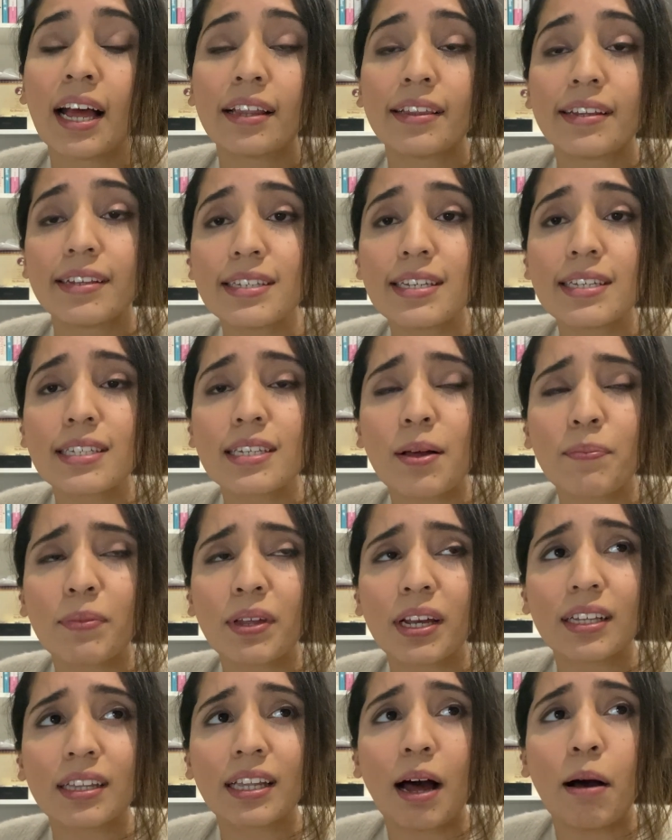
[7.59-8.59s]
This is
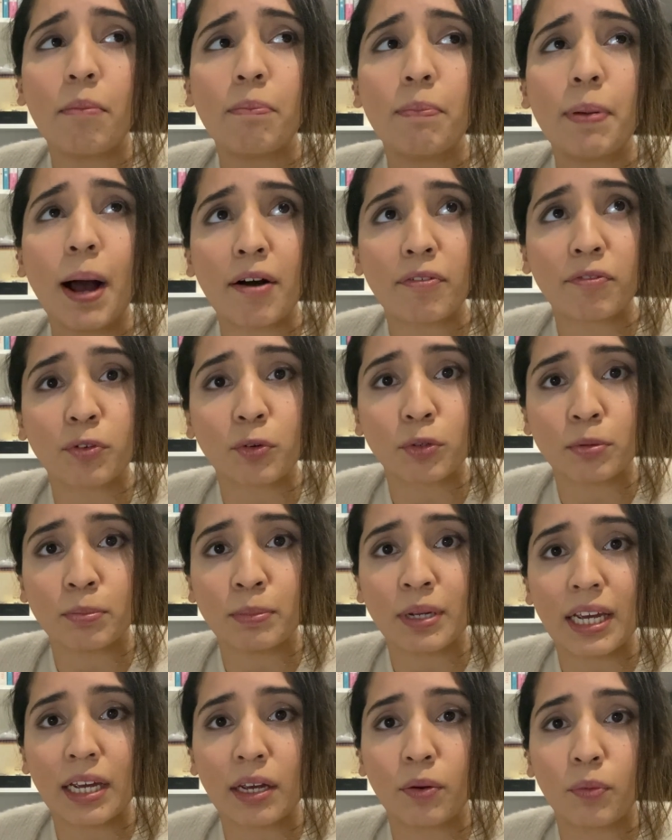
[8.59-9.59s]
something that baffled
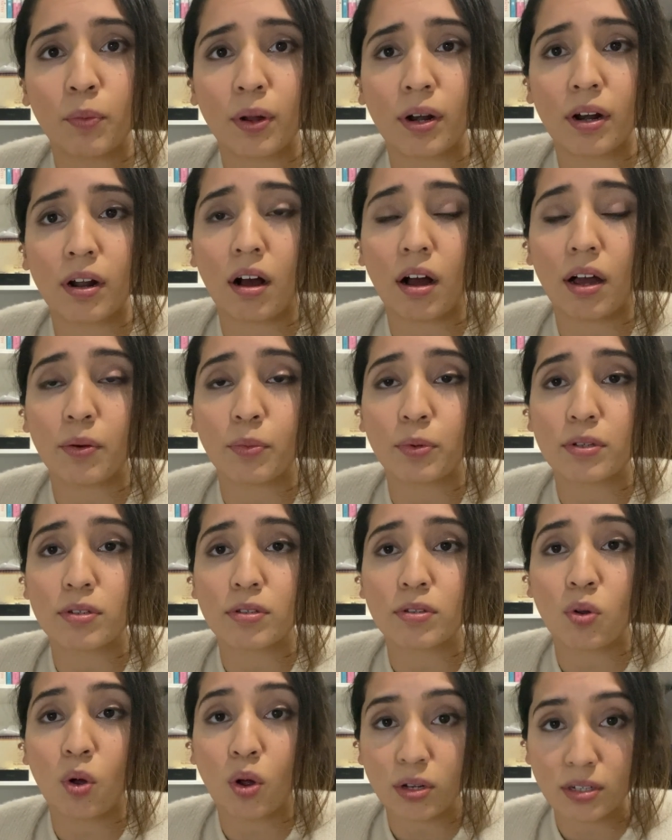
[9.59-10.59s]
me when I
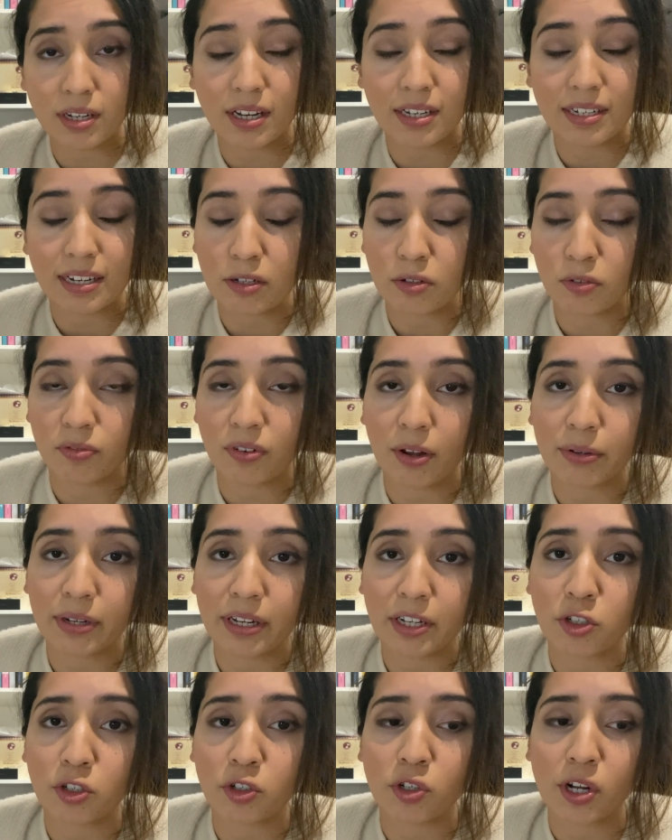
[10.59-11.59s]
was not a dental
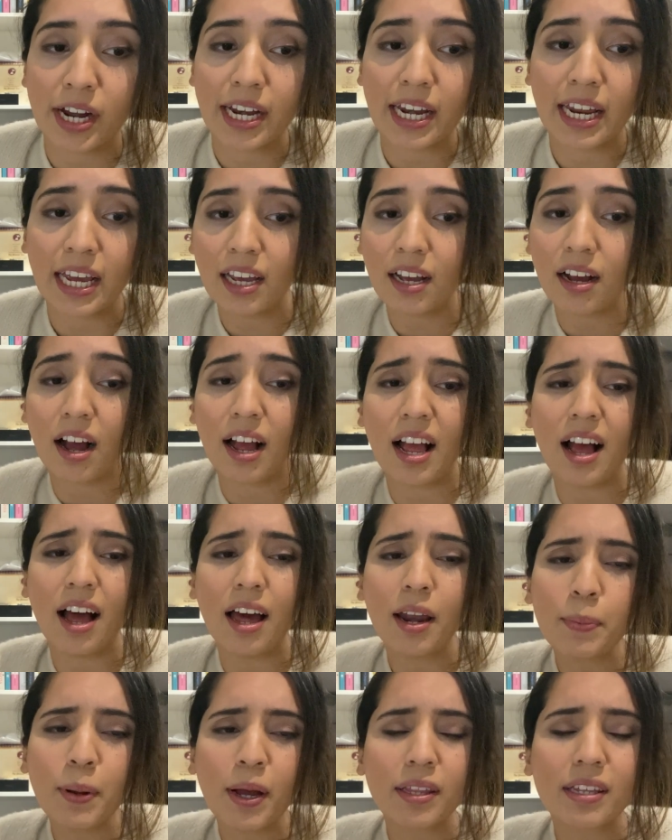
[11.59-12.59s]
foundation trainee. I
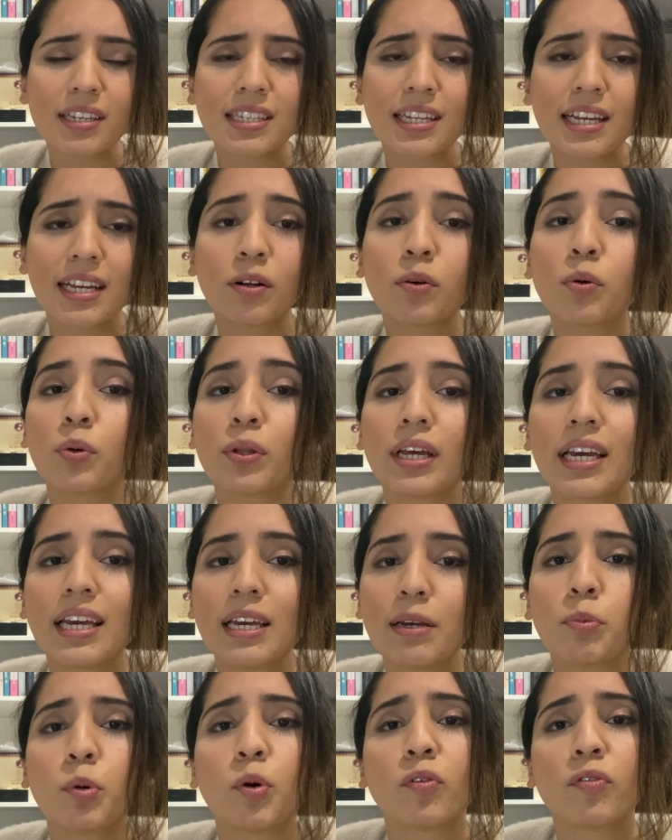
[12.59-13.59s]
heard about this thing called the
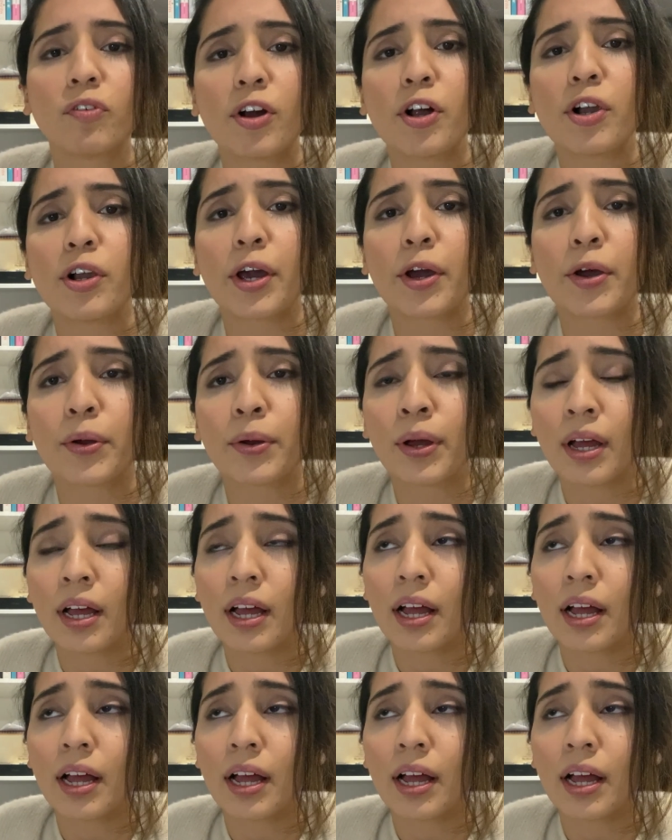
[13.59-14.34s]
E-Portfolio,